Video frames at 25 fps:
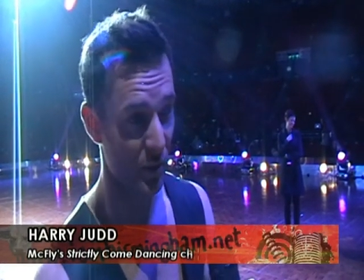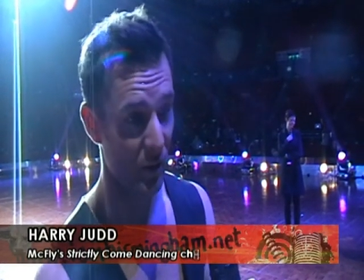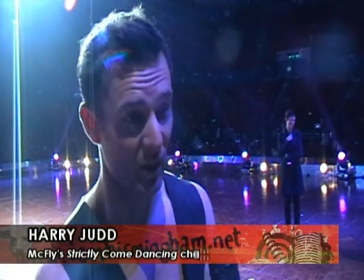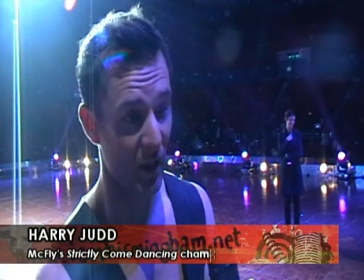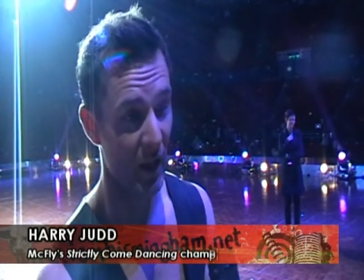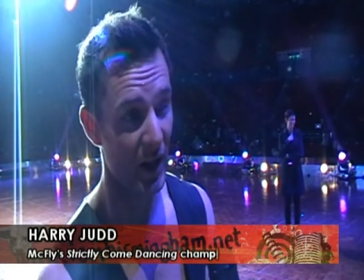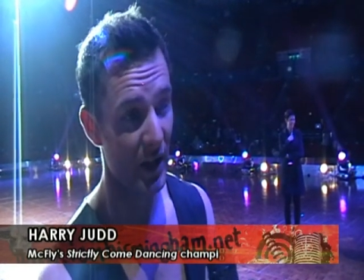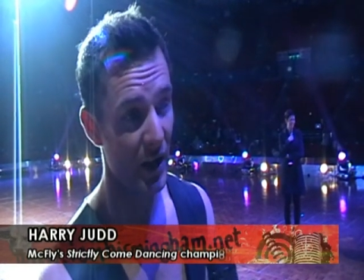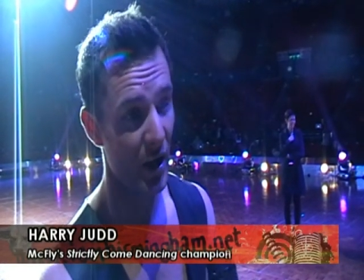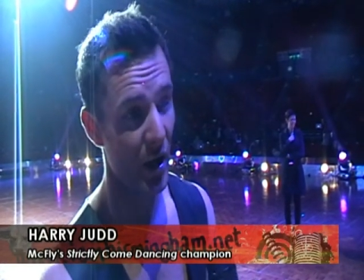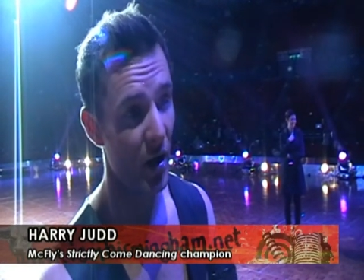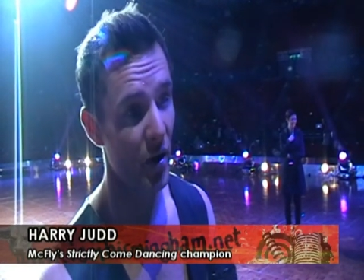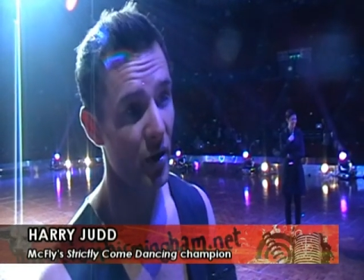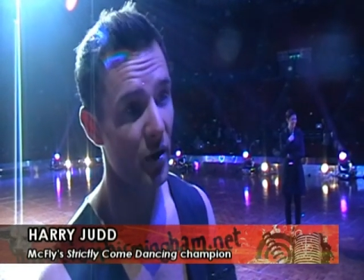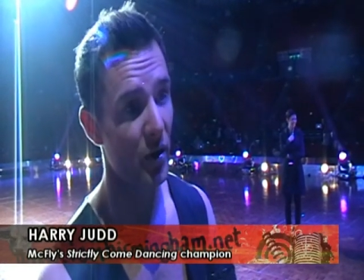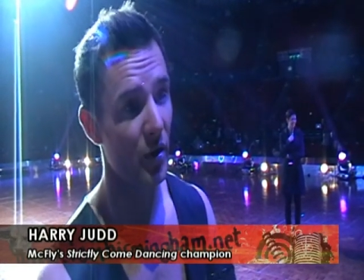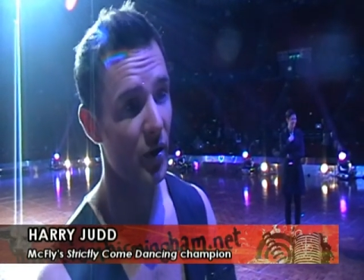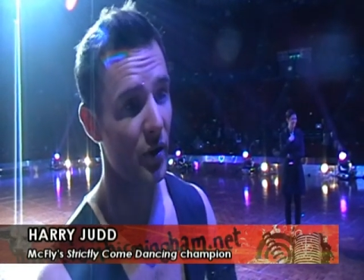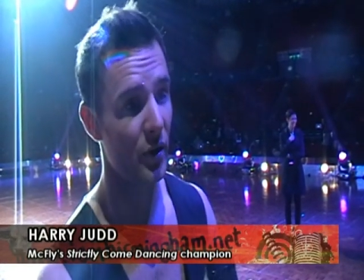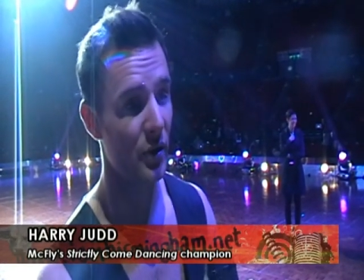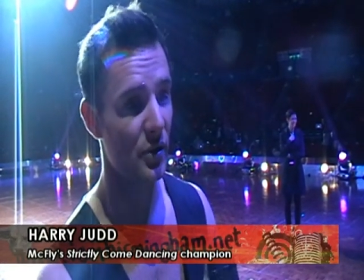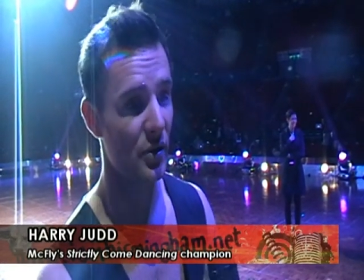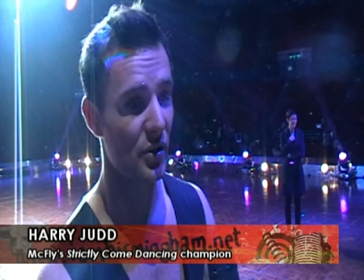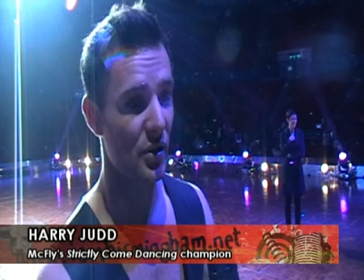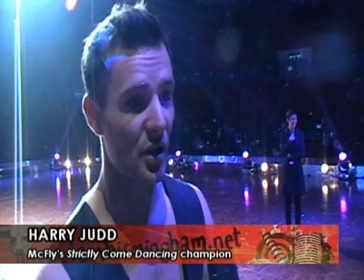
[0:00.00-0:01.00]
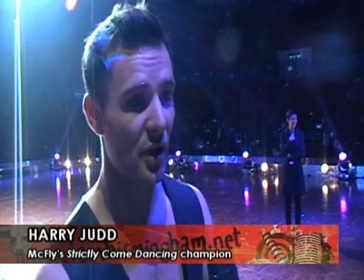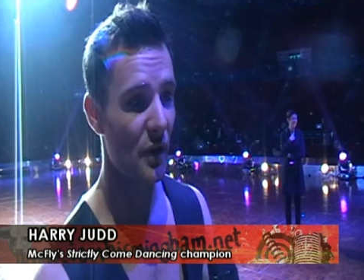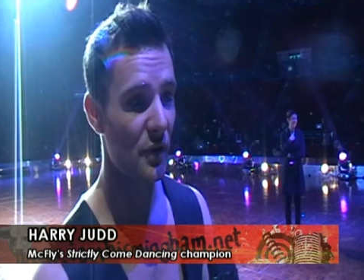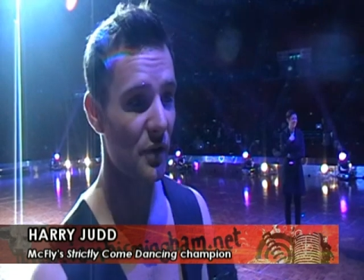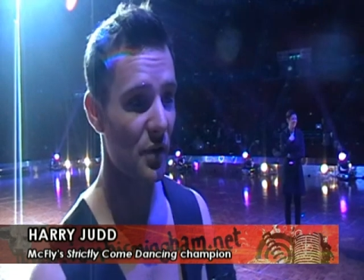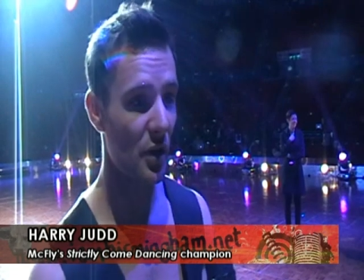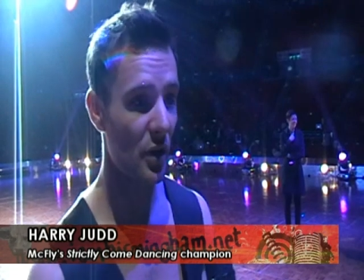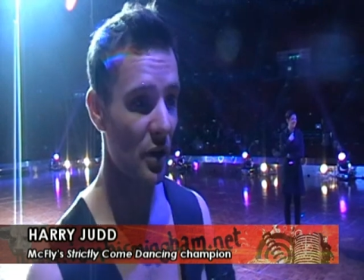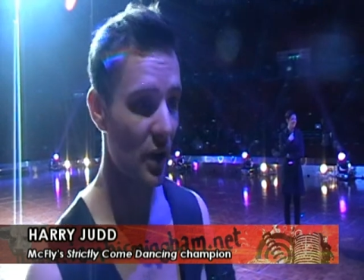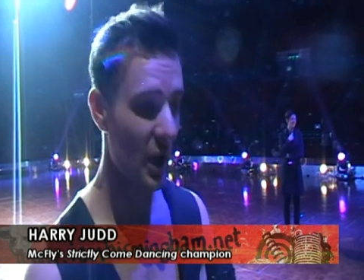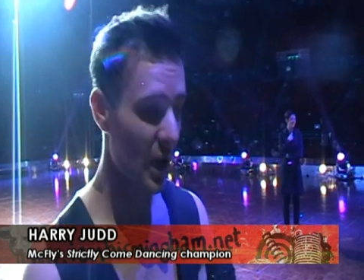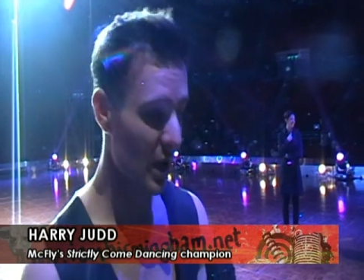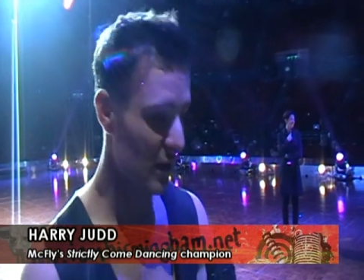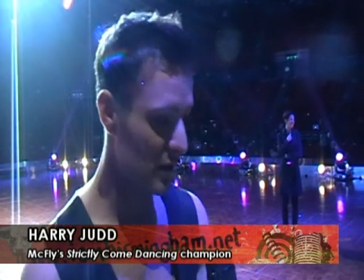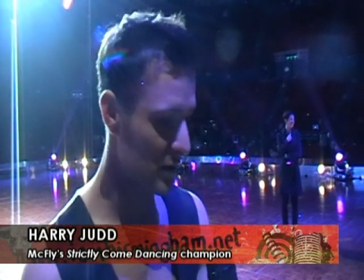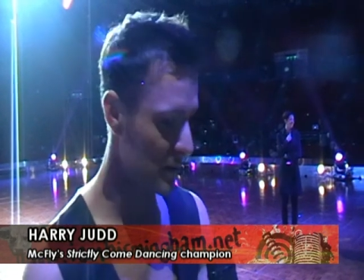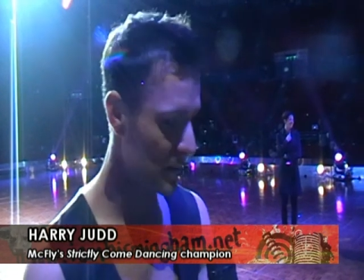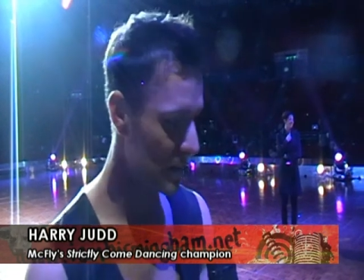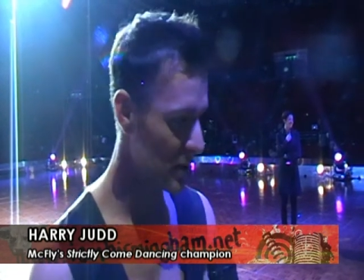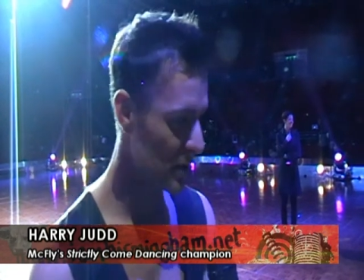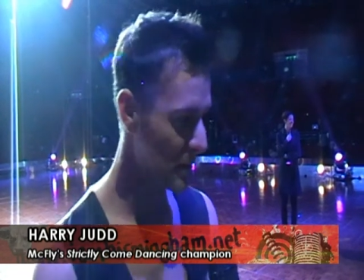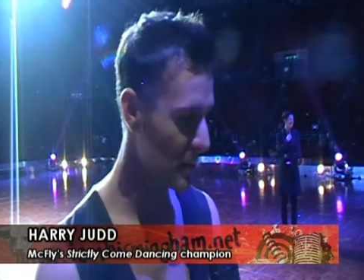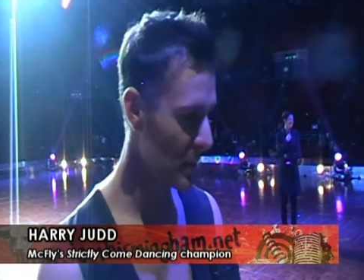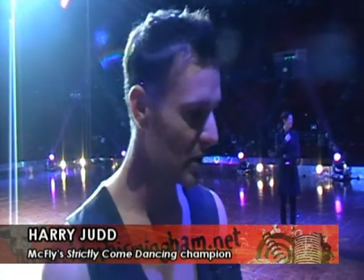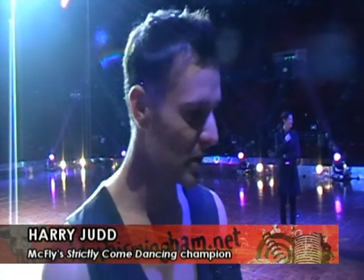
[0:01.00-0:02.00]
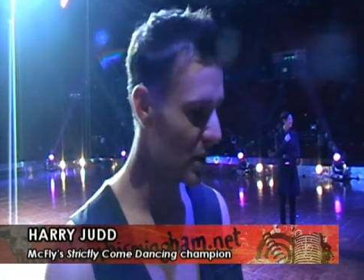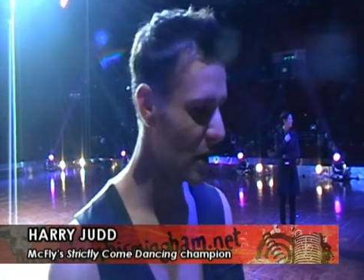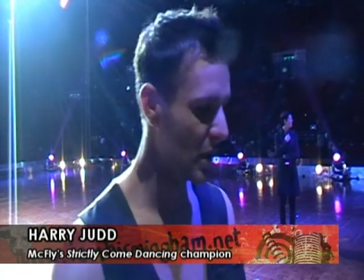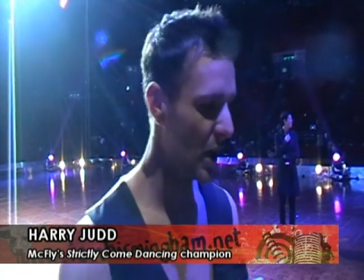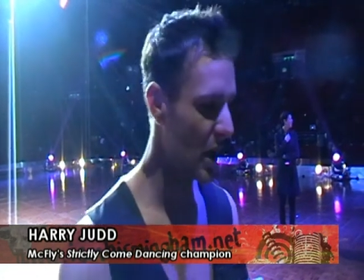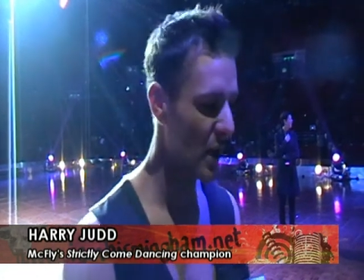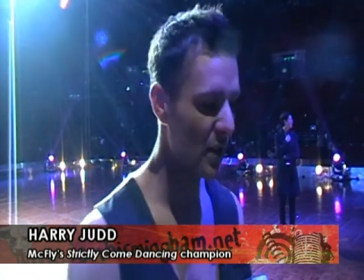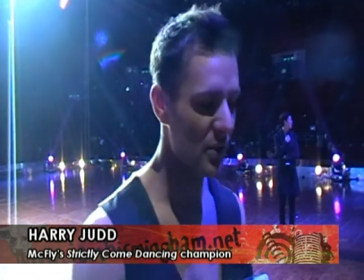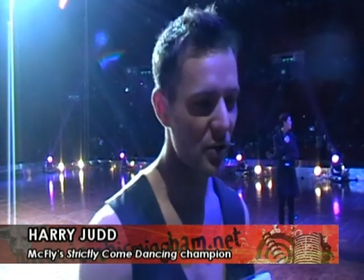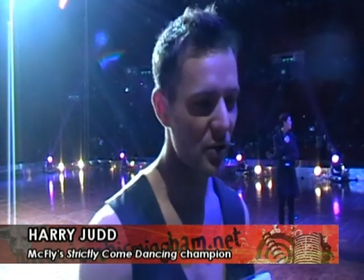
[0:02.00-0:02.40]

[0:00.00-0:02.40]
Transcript: with Aliona and stuff. So yeah, it's been okay.